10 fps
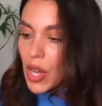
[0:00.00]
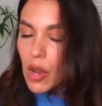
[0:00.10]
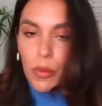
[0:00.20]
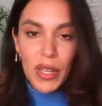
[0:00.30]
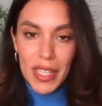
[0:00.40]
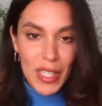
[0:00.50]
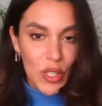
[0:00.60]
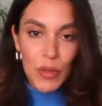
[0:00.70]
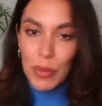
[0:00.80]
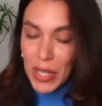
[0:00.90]
what is
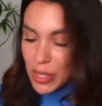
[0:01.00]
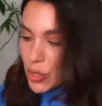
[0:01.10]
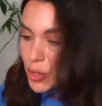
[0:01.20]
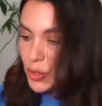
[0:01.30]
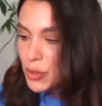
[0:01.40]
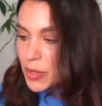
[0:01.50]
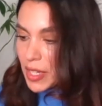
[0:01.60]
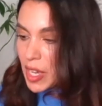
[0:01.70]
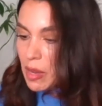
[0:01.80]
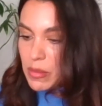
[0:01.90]
your biggest hurdle when
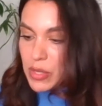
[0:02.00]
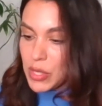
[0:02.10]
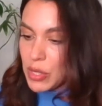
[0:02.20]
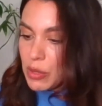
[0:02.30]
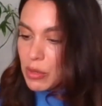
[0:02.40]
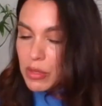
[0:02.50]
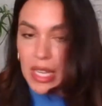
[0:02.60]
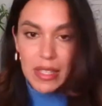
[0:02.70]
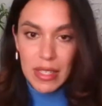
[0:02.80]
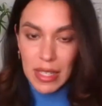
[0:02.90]
it comes to
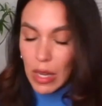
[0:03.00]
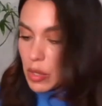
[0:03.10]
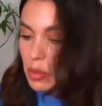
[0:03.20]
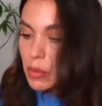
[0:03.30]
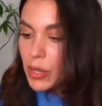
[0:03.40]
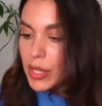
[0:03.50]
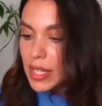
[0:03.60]
testing out your work?